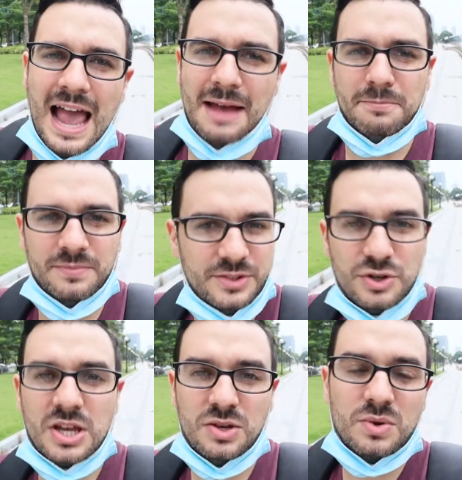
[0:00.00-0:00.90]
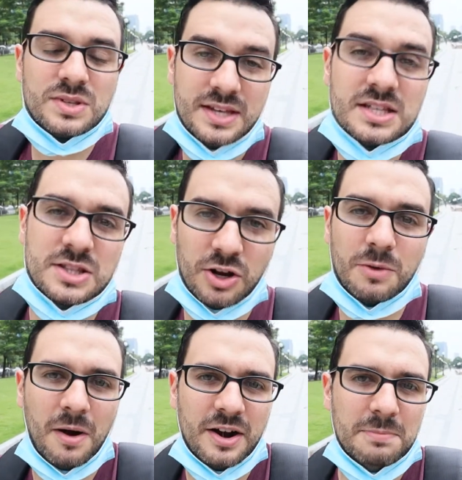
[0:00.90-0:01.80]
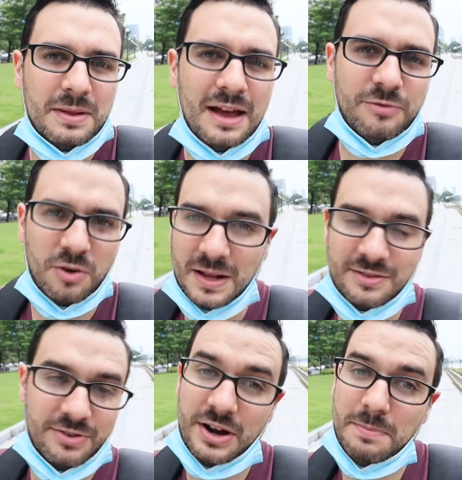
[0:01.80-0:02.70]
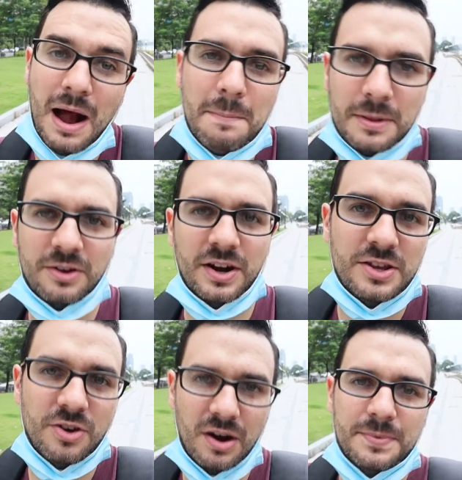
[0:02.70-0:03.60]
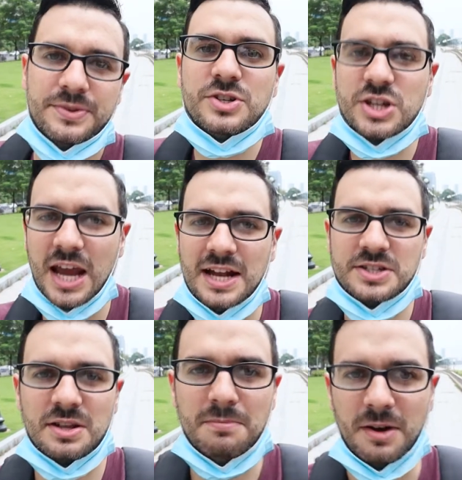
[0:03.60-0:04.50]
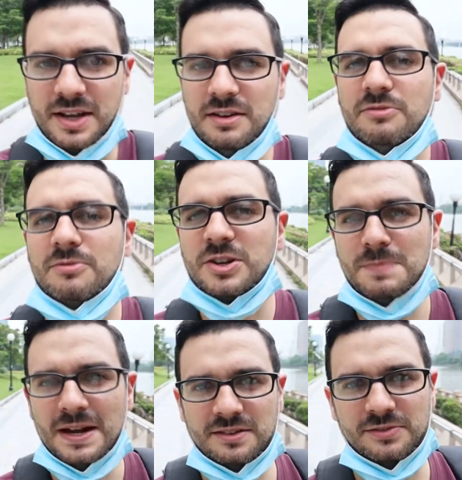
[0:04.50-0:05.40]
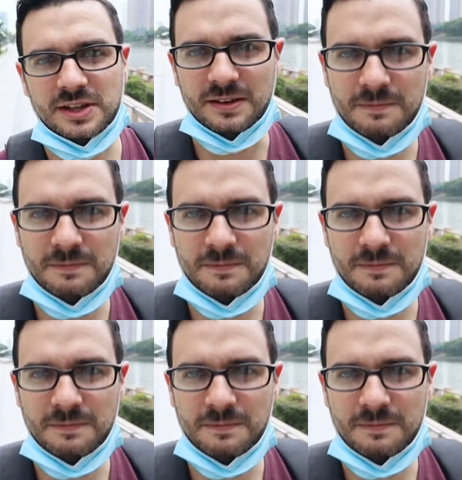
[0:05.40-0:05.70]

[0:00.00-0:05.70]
and you can use this third-party platform that's very popular in Europe to change the money respectively.